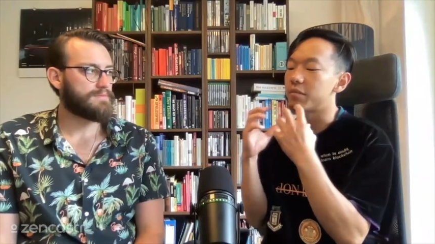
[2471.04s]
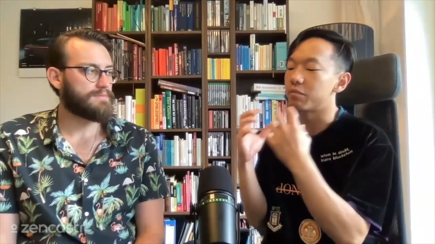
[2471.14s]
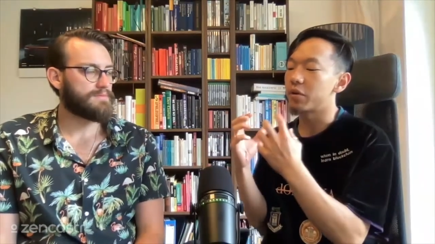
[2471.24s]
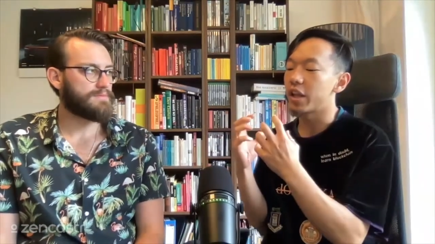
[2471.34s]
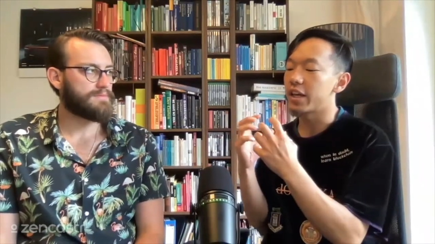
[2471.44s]
Speaker 1: in
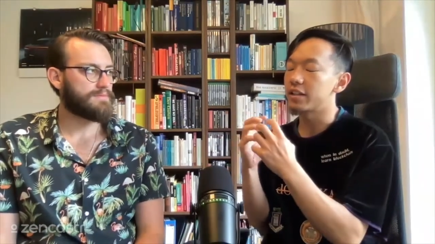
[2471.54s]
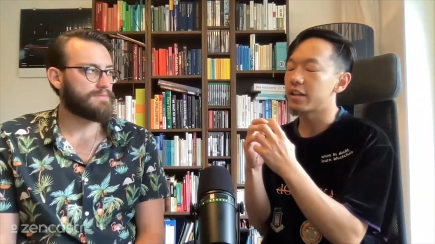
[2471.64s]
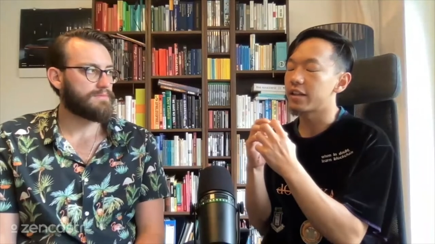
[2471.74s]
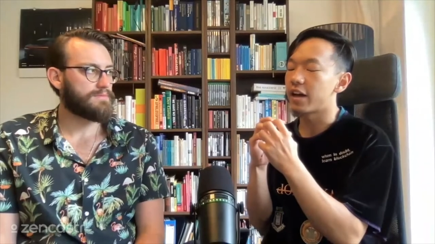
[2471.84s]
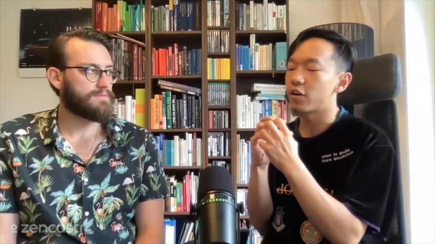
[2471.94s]
place,
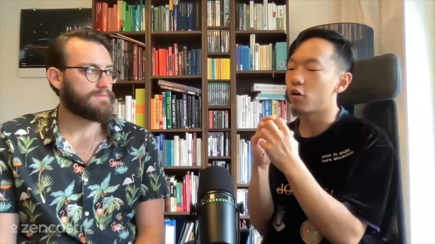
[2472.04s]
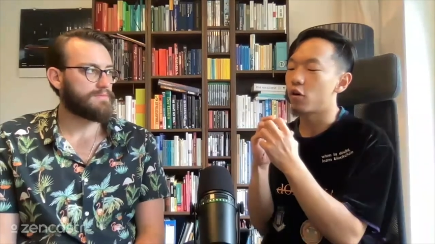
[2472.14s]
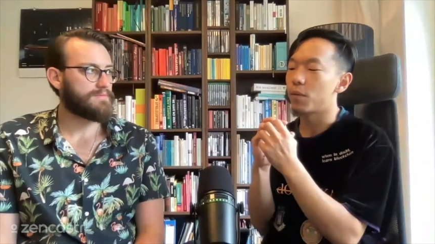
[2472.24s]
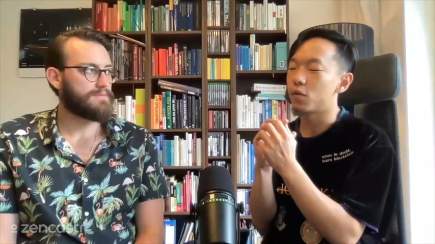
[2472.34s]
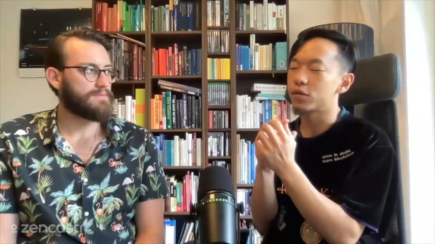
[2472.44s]
and that
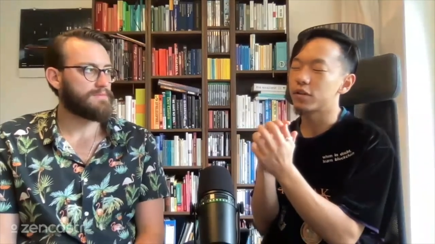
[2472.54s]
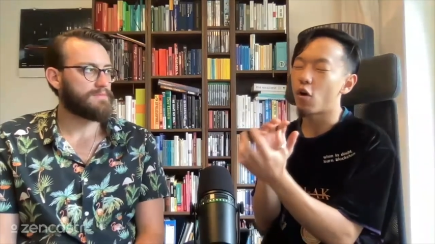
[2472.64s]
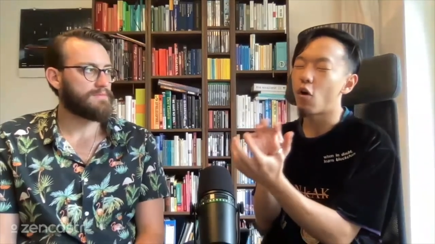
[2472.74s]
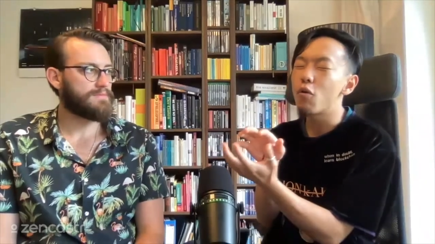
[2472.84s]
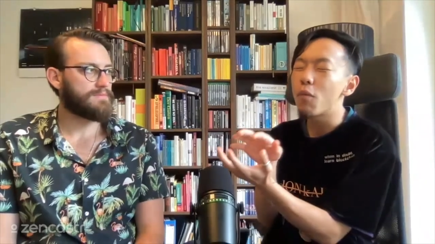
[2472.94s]
almost,
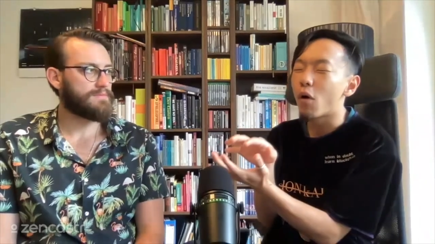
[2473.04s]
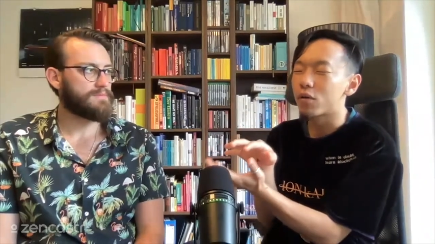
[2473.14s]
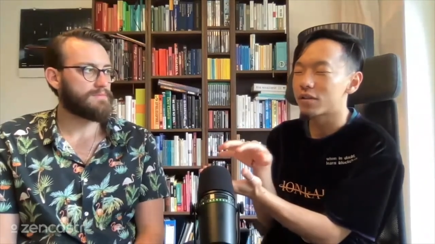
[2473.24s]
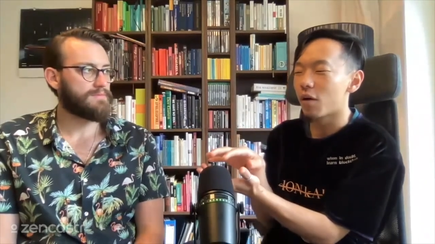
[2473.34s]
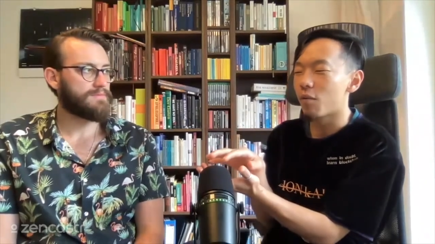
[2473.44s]
almost
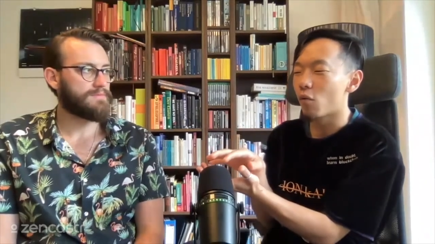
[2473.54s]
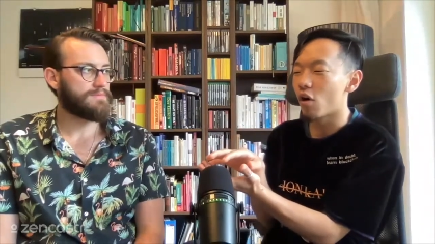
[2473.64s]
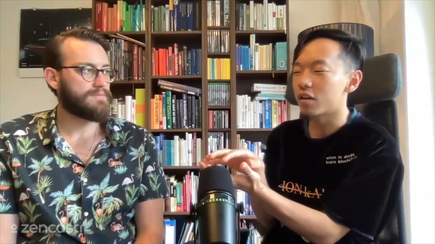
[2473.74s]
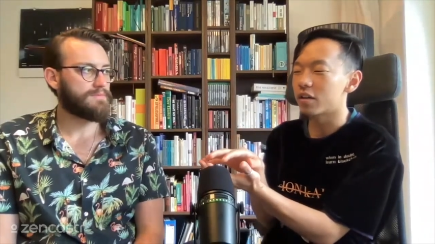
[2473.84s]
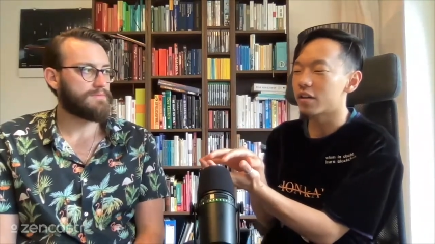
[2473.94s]

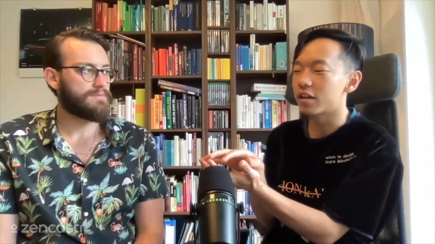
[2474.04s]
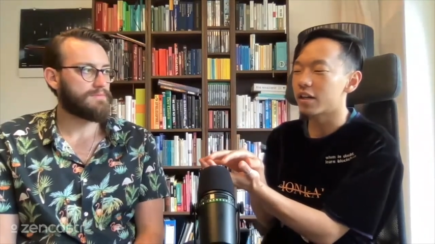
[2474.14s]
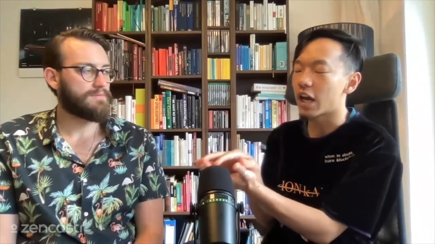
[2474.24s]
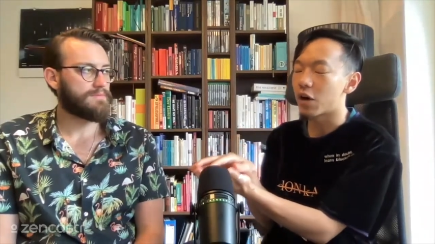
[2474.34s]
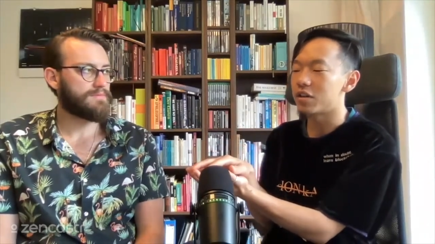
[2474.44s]
somewhat
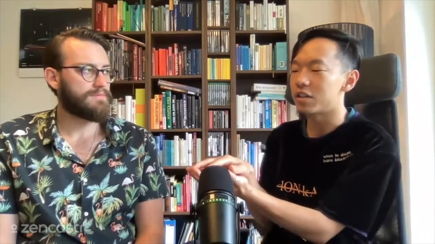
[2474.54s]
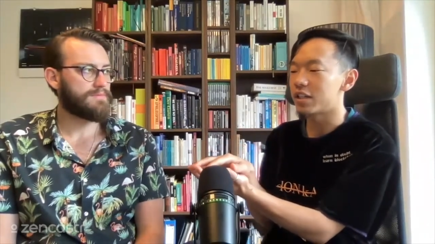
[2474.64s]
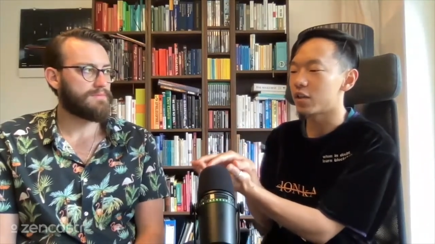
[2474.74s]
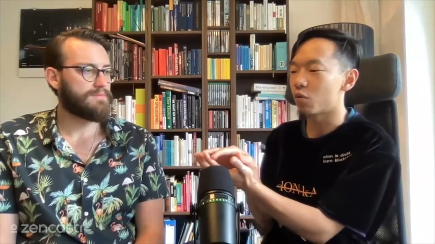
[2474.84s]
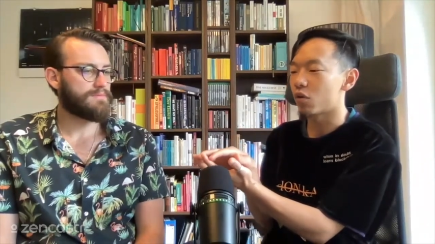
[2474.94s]

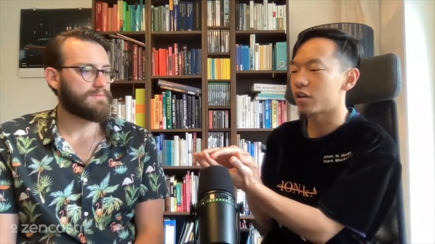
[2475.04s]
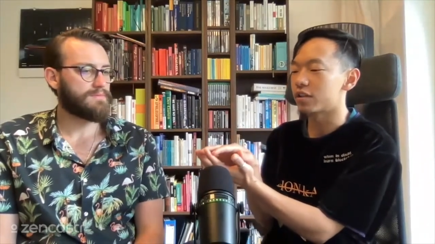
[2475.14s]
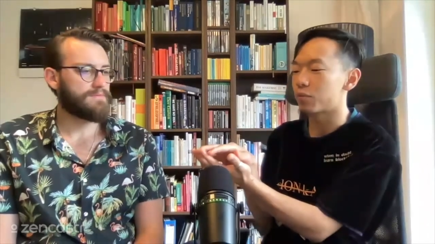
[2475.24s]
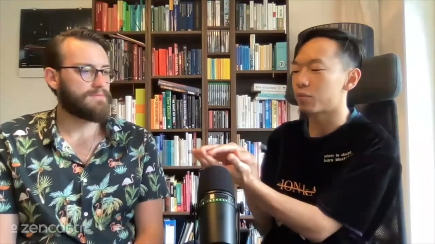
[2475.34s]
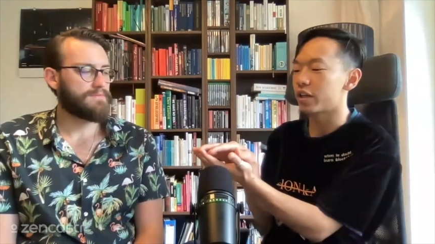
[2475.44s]
guarantee, or it's a
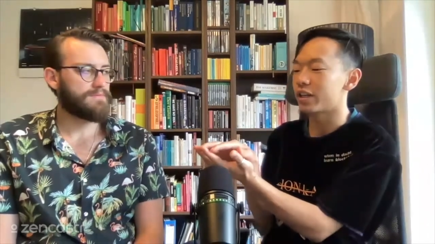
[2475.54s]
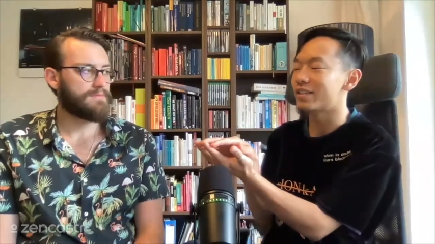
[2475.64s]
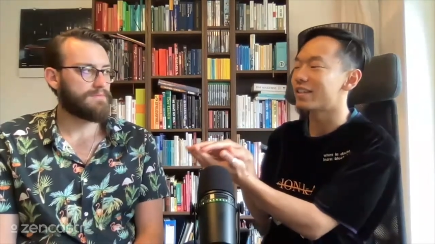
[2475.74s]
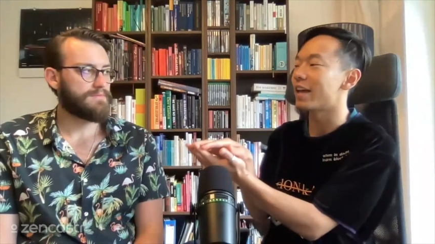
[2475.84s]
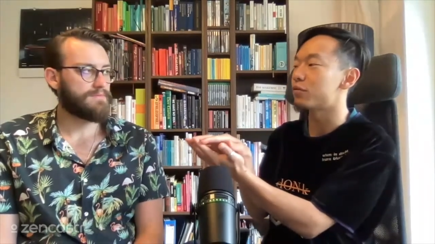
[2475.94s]
pretty
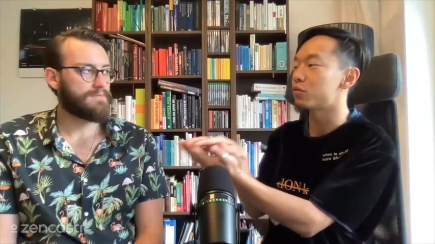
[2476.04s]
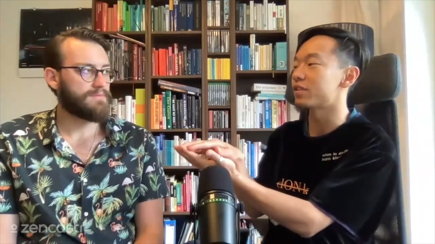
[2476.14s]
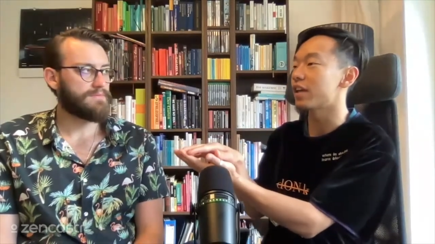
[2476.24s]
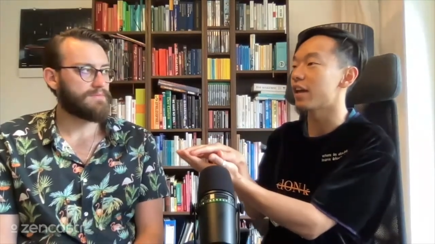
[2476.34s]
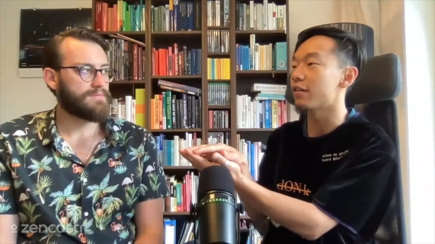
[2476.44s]
safe to
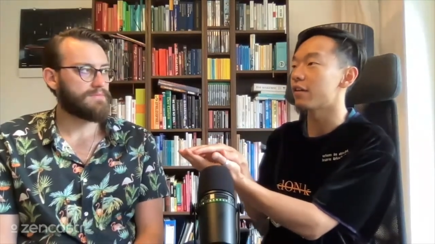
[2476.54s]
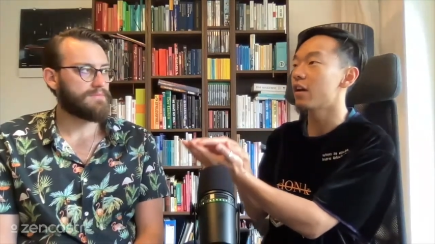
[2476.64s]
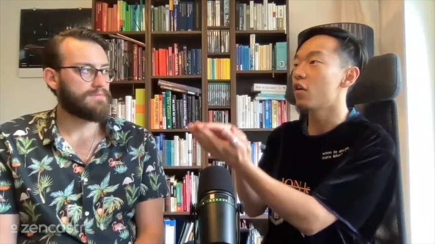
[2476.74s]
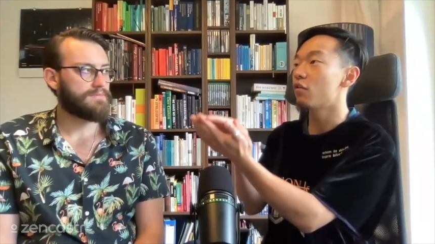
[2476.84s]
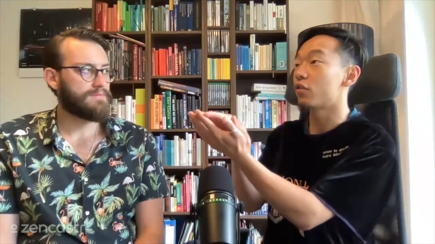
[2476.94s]
say
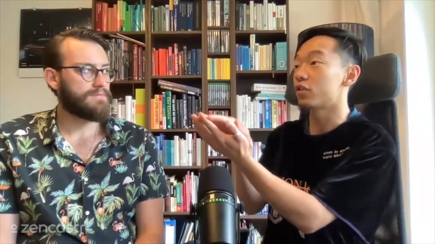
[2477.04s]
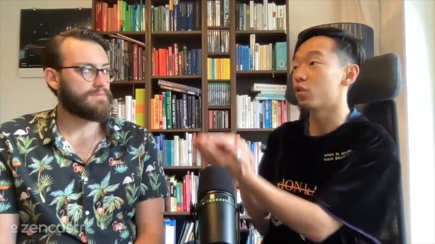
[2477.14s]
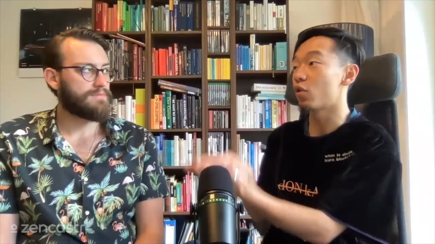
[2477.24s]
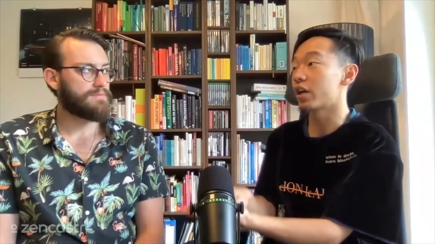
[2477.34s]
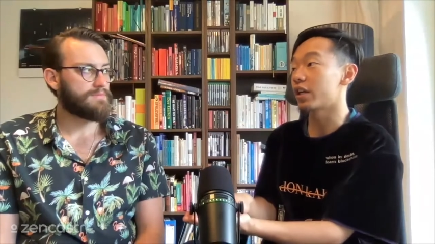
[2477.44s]
for this
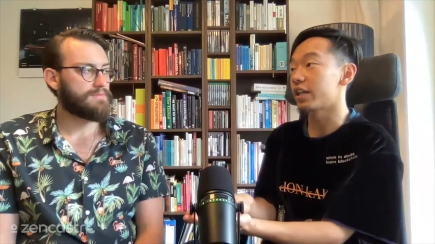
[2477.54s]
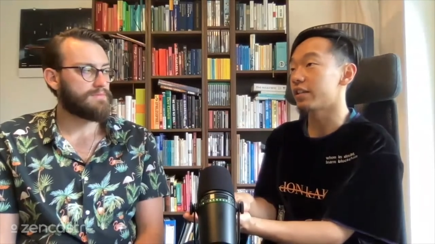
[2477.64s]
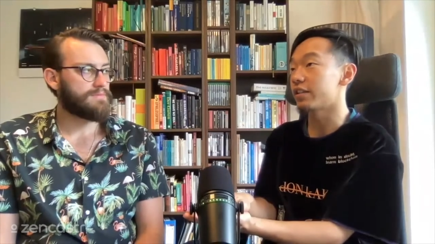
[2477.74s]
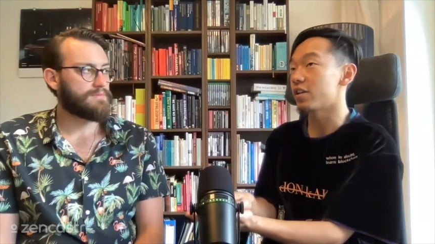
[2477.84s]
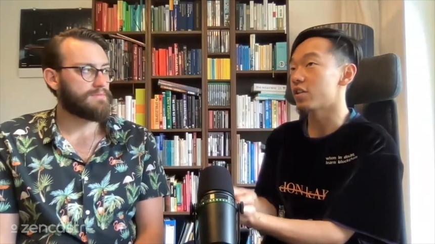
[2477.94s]

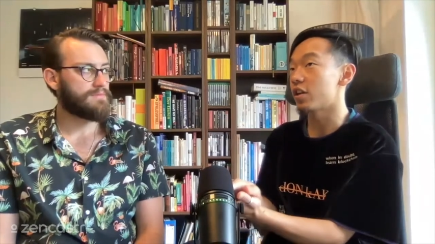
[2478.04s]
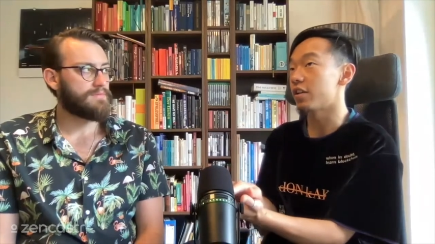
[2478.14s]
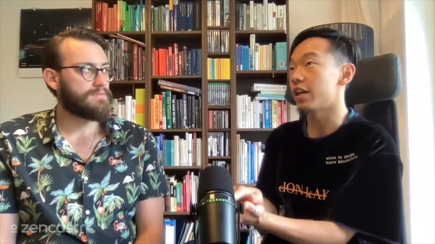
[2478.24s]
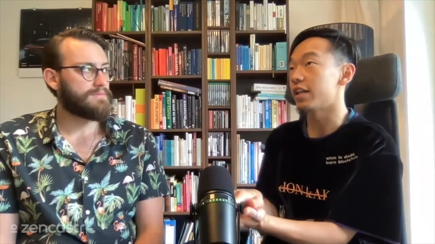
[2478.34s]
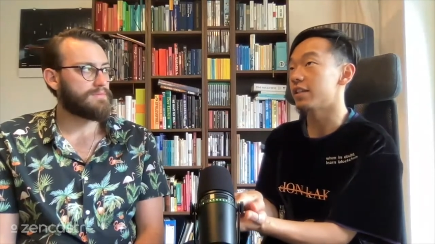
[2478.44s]
organization,
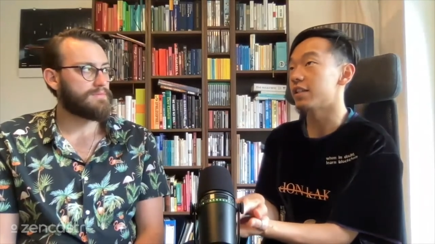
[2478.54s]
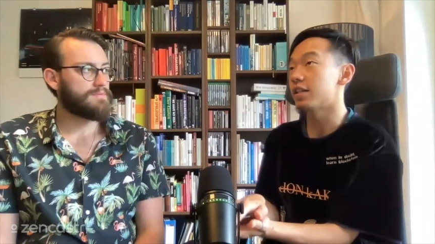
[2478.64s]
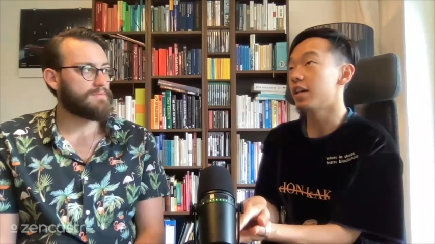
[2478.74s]
is